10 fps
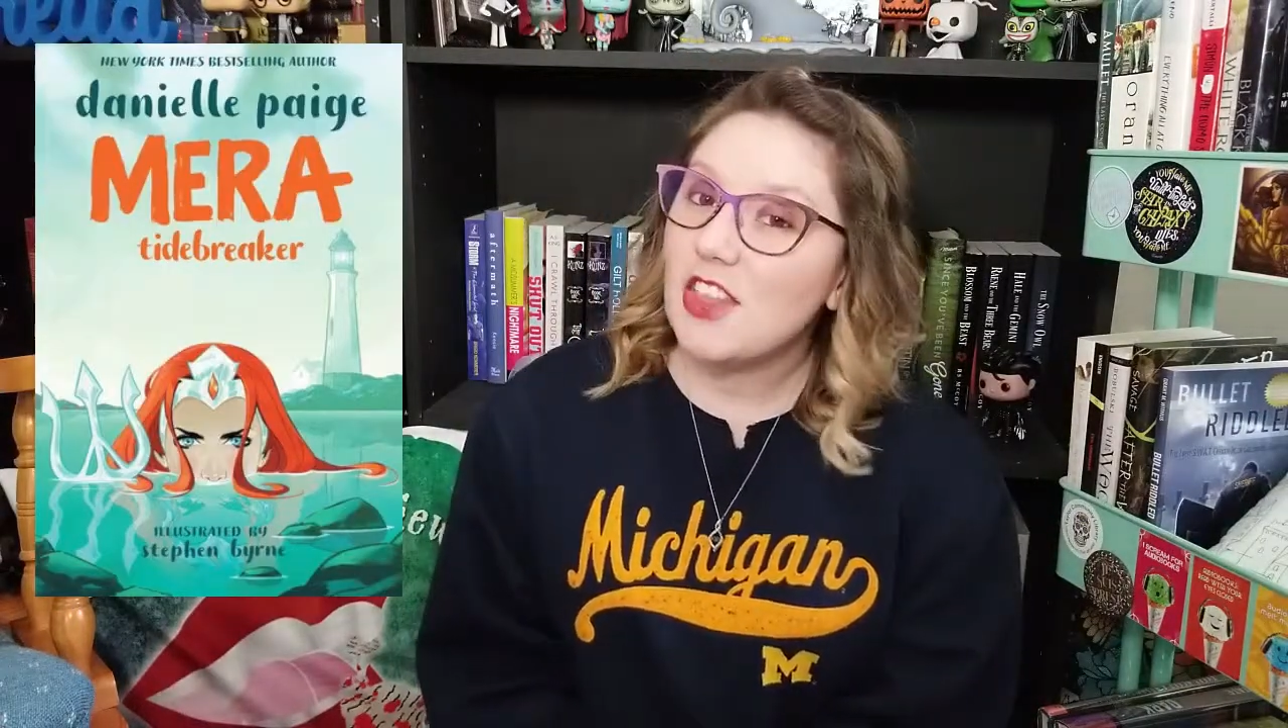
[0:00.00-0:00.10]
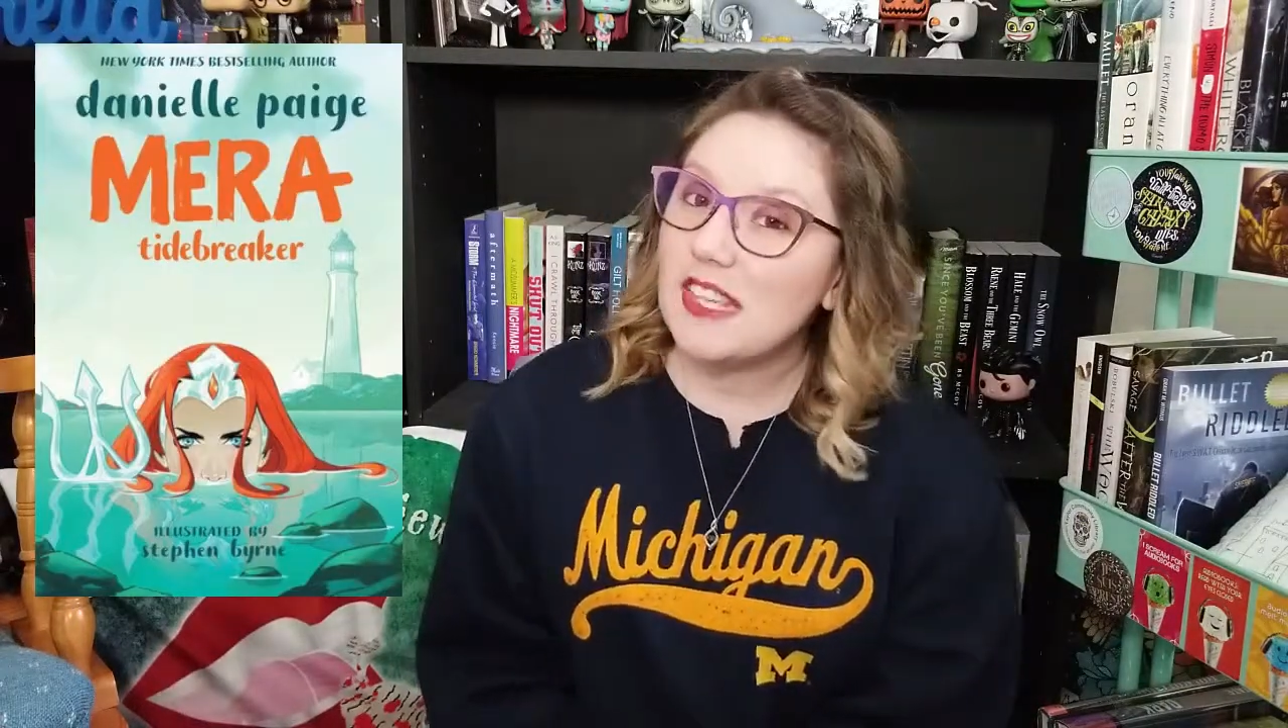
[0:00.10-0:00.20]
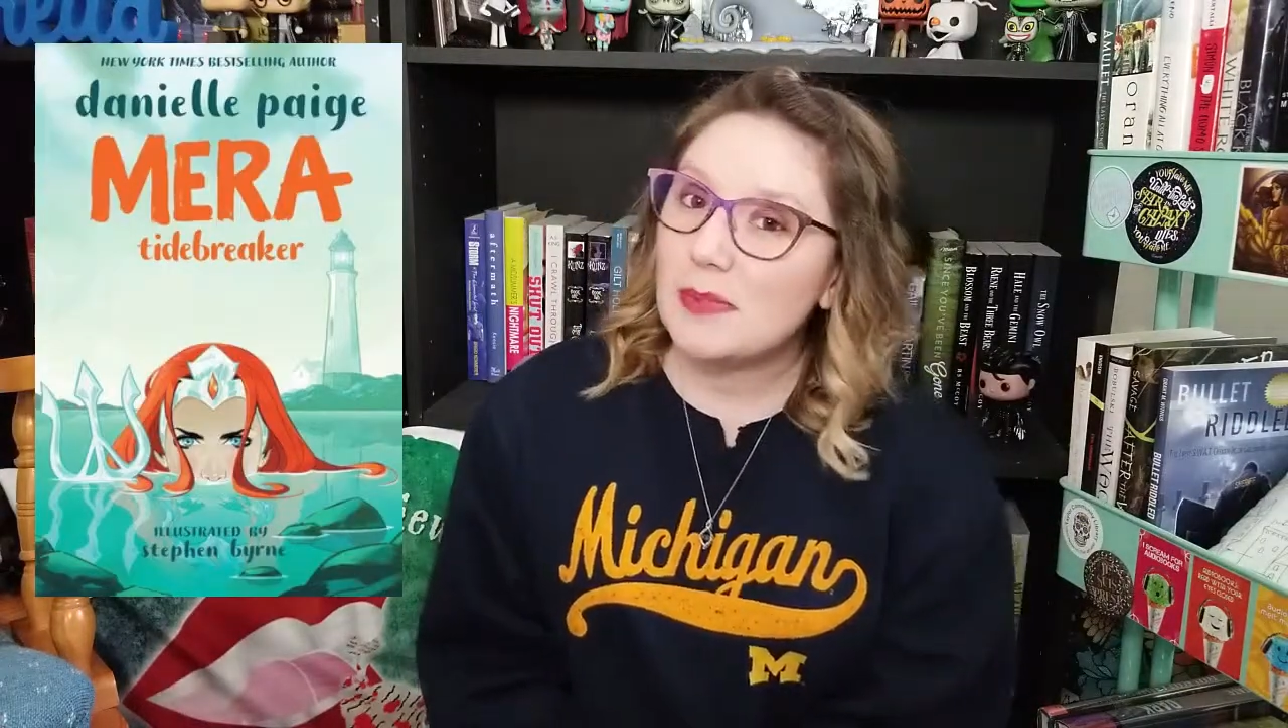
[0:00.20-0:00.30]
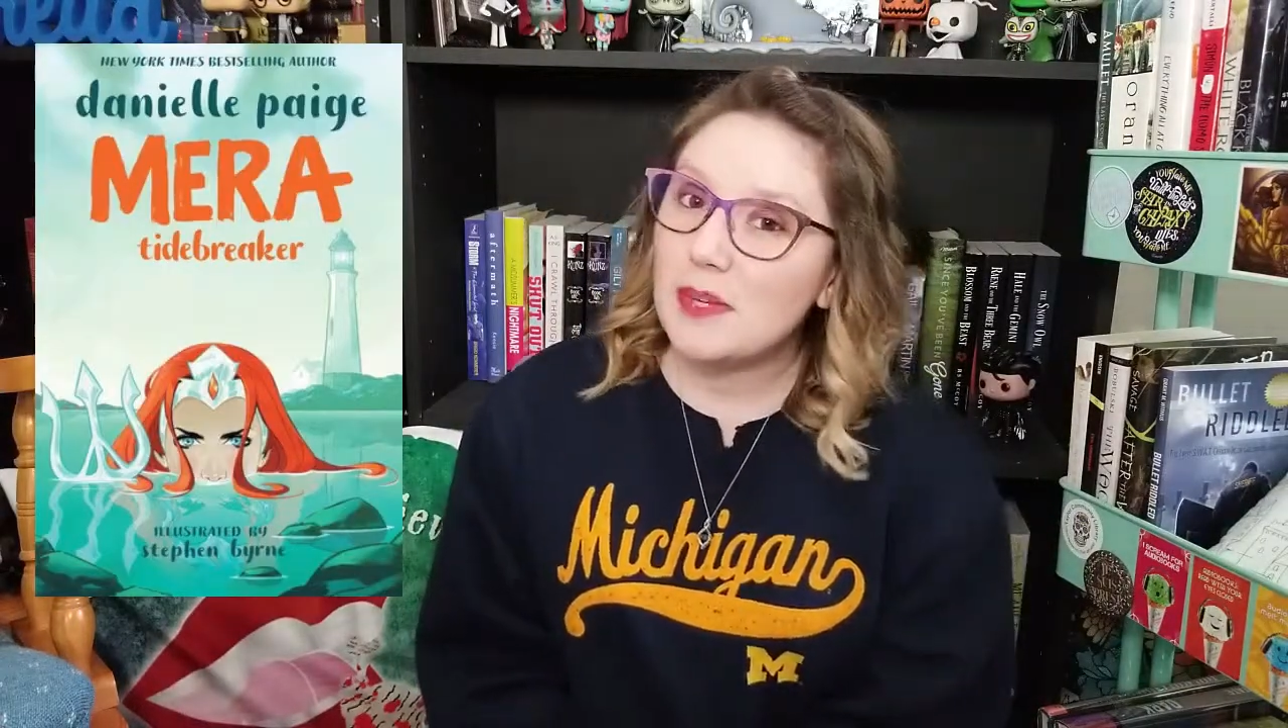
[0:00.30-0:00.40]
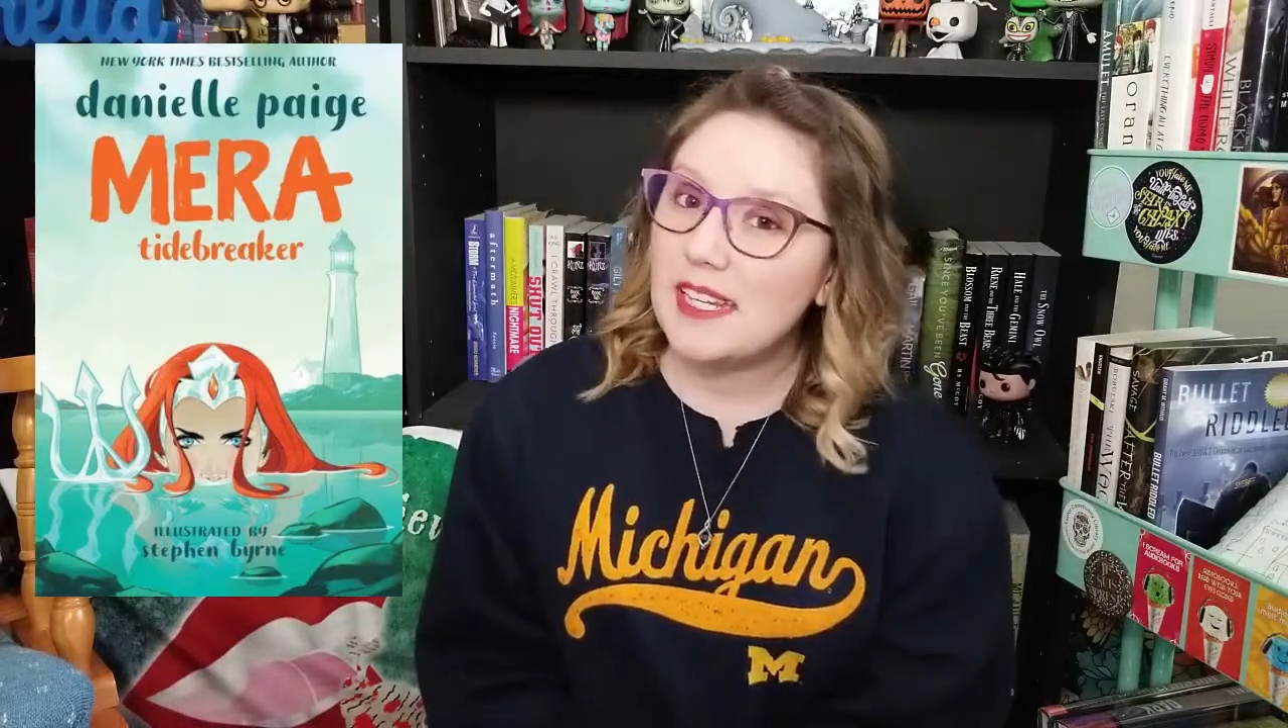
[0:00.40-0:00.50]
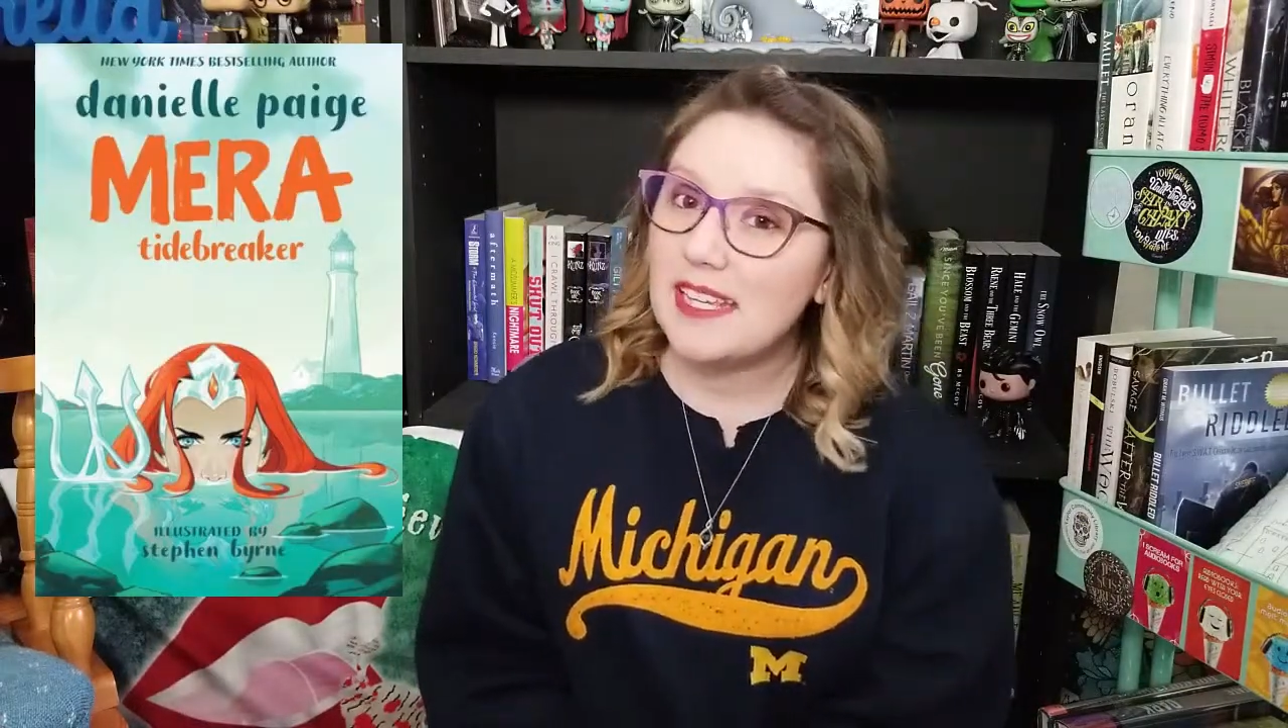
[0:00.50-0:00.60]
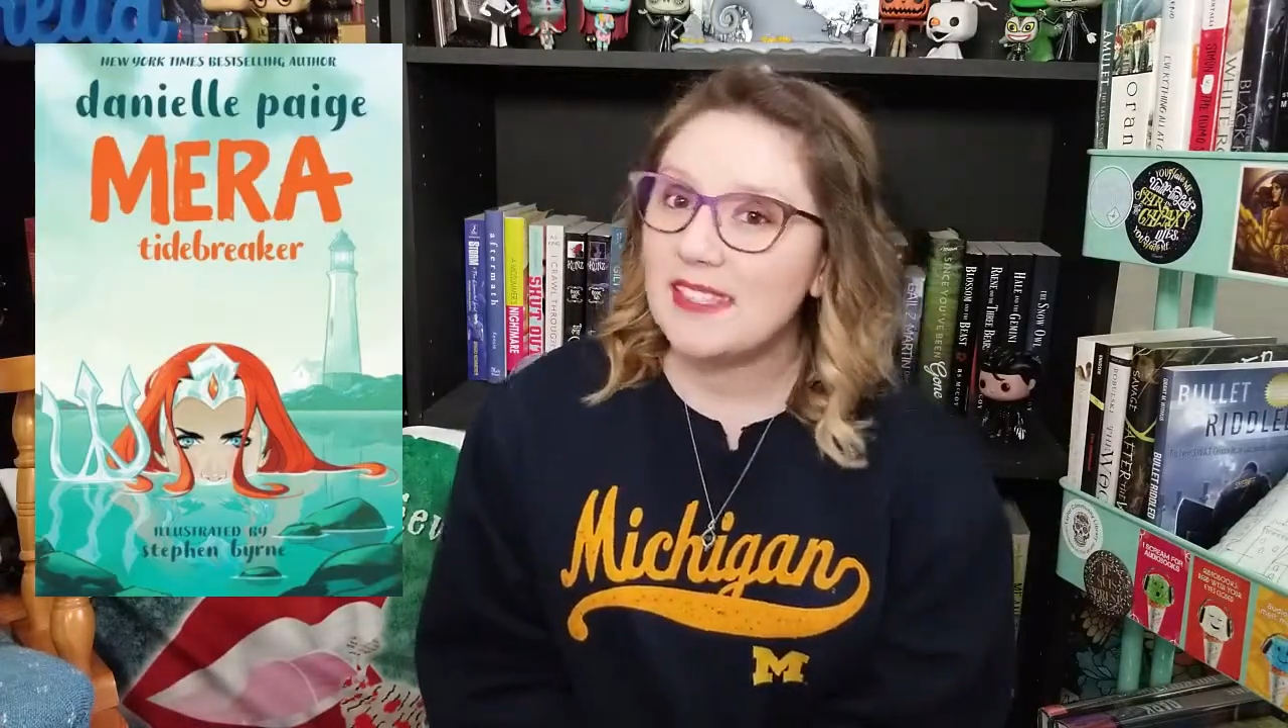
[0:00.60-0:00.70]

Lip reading: This one is